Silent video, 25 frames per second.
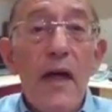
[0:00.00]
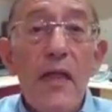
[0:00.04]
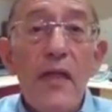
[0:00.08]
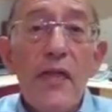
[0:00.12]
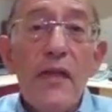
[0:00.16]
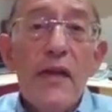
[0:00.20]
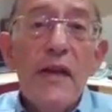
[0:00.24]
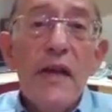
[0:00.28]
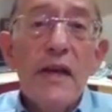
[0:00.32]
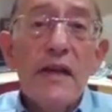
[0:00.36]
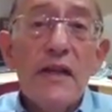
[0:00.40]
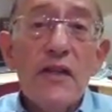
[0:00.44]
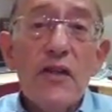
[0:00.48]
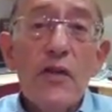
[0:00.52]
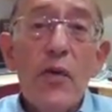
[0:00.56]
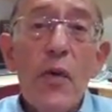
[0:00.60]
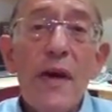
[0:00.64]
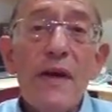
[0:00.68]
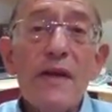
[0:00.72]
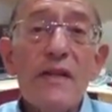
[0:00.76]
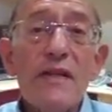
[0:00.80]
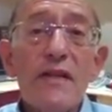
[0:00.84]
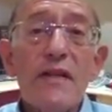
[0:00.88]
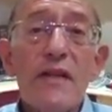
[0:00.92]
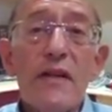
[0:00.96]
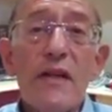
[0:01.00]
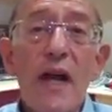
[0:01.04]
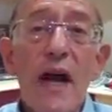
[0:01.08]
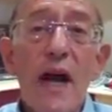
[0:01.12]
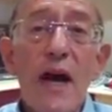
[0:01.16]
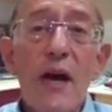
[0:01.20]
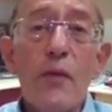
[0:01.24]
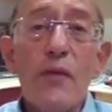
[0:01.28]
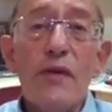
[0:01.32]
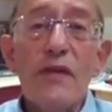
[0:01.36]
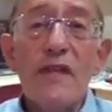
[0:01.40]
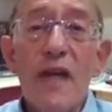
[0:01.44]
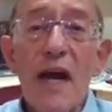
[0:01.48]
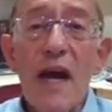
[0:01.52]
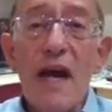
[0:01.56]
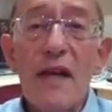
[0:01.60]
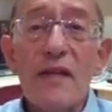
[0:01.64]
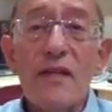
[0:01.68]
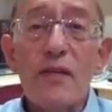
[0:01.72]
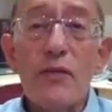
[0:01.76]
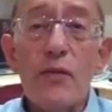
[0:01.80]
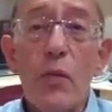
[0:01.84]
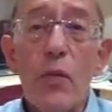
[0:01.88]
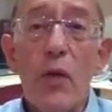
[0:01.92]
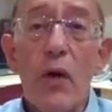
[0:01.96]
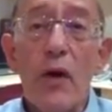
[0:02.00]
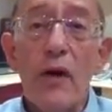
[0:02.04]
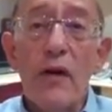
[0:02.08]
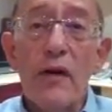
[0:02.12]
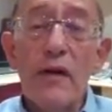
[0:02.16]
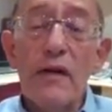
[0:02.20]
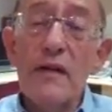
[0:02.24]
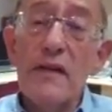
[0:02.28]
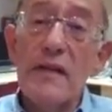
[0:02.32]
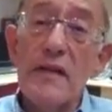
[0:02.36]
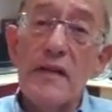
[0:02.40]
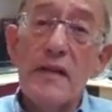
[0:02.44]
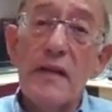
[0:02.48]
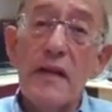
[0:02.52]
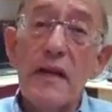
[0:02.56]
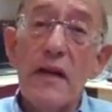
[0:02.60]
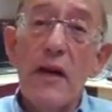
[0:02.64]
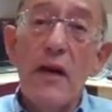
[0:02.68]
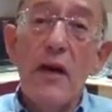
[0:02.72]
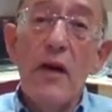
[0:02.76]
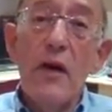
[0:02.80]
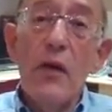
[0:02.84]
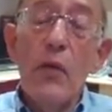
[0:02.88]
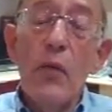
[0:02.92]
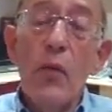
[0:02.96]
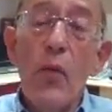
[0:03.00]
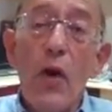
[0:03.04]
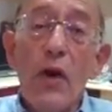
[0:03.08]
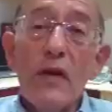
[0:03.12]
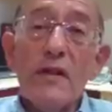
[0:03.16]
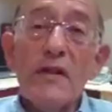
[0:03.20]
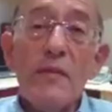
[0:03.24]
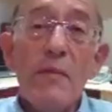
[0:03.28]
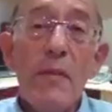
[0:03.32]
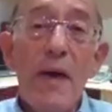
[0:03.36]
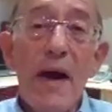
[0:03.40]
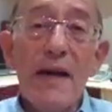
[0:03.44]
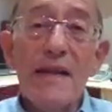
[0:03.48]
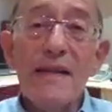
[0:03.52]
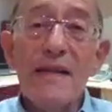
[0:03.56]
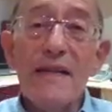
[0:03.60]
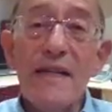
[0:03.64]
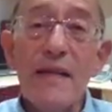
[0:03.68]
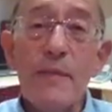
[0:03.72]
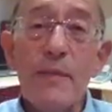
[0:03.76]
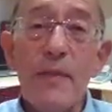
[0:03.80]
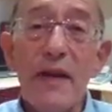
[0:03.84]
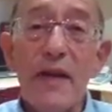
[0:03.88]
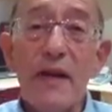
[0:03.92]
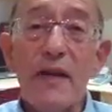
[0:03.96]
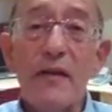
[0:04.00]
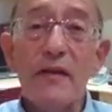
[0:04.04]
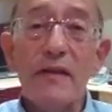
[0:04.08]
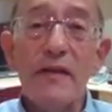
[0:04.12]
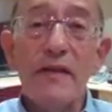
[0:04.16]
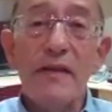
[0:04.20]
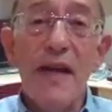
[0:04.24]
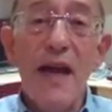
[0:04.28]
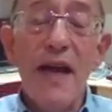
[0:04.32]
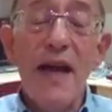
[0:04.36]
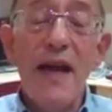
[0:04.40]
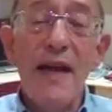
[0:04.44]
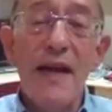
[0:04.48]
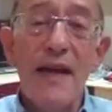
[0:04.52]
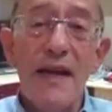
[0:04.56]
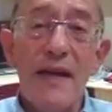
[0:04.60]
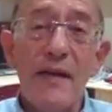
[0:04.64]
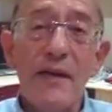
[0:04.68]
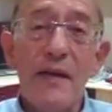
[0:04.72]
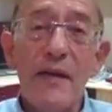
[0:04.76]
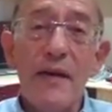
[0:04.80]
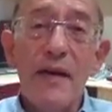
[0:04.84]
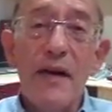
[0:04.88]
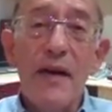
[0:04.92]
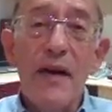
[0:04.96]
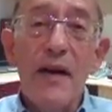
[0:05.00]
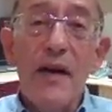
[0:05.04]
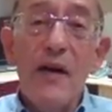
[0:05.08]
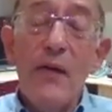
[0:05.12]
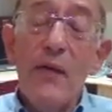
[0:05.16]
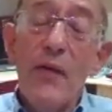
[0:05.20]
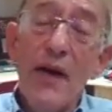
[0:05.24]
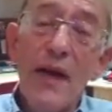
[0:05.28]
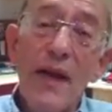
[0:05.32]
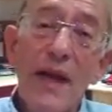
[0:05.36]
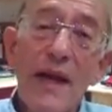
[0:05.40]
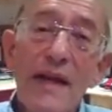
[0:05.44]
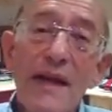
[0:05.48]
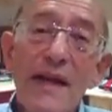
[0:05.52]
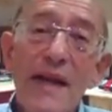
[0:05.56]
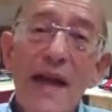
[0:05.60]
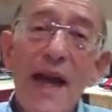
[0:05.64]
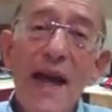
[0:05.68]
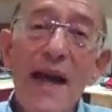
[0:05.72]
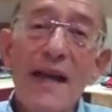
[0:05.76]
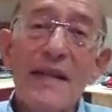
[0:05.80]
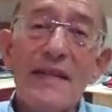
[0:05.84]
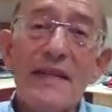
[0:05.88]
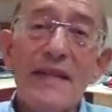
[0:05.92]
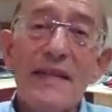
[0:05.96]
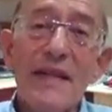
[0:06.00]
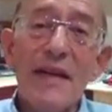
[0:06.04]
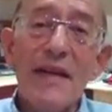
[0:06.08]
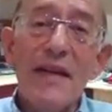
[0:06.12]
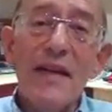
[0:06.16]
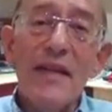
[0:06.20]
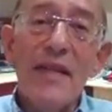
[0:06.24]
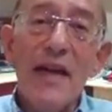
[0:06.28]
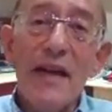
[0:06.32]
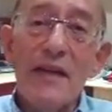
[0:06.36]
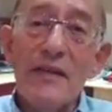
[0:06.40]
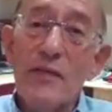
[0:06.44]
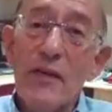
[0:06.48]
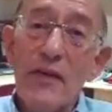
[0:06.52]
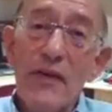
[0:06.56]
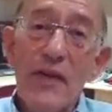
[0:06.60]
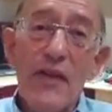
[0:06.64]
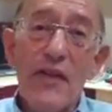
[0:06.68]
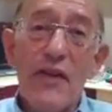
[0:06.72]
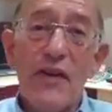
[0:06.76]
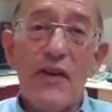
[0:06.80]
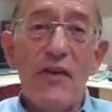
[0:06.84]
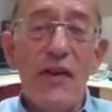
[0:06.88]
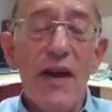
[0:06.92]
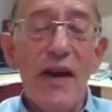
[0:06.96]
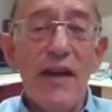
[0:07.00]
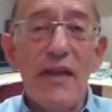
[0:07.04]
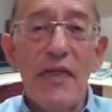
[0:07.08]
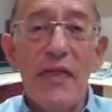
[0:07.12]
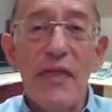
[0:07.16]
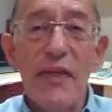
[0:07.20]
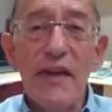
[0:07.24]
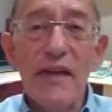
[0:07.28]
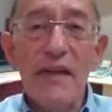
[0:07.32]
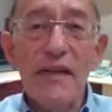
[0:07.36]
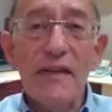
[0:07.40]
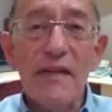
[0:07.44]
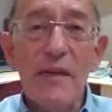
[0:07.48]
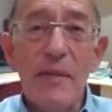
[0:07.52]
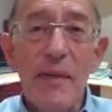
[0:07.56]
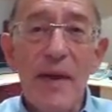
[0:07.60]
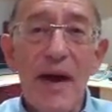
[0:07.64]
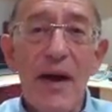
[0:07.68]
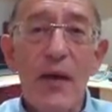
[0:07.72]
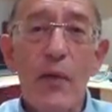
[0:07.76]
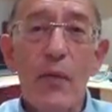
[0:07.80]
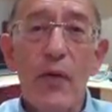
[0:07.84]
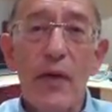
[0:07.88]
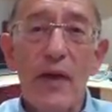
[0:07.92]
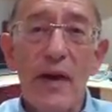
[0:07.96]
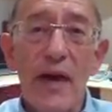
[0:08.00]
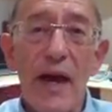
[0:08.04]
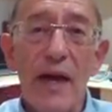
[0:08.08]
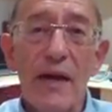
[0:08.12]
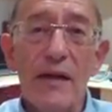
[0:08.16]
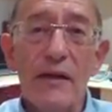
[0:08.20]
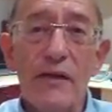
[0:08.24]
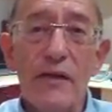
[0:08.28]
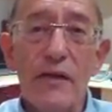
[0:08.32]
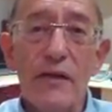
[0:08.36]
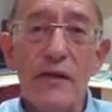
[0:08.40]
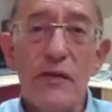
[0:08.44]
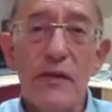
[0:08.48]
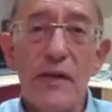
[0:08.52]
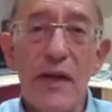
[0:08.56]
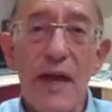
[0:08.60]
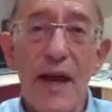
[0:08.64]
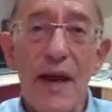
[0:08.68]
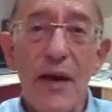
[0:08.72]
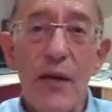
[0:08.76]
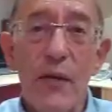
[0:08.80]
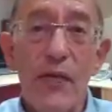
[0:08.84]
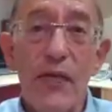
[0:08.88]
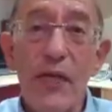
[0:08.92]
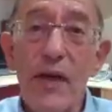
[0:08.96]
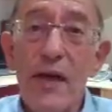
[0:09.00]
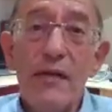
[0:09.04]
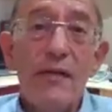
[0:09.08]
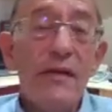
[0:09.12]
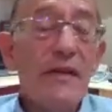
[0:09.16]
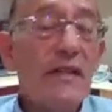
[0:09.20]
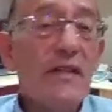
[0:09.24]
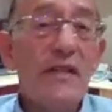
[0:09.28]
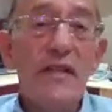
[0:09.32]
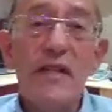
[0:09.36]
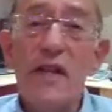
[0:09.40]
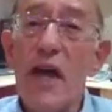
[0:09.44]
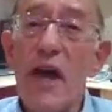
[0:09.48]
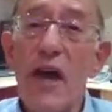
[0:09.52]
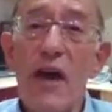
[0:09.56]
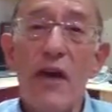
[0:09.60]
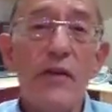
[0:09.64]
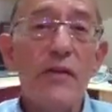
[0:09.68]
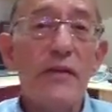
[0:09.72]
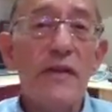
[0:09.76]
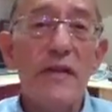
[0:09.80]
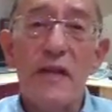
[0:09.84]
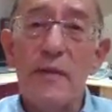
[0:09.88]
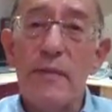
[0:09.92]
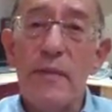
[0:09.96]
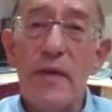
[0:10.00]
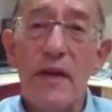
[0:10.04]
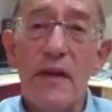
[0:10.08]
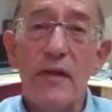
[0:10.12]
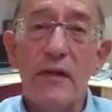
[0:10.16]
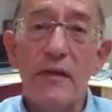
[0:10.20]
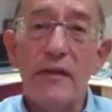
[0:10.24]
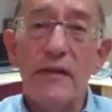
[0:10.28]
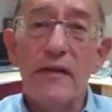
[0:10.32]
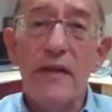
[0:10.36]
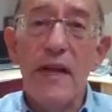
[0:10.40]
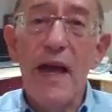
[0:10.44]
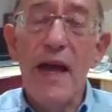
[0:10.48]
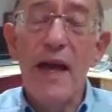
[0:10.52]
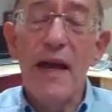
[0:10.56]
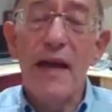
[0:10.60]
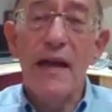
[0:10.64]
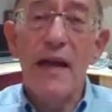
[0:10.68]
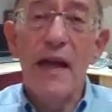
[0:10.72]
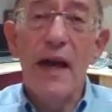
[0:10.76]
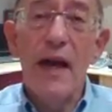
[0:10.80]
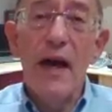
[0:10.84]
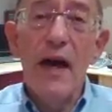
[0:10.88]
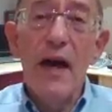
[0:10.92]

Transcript: The next question I was asked was, what's my typical day? Well, I guess that's one of the great things about what I do now. There is no typical day.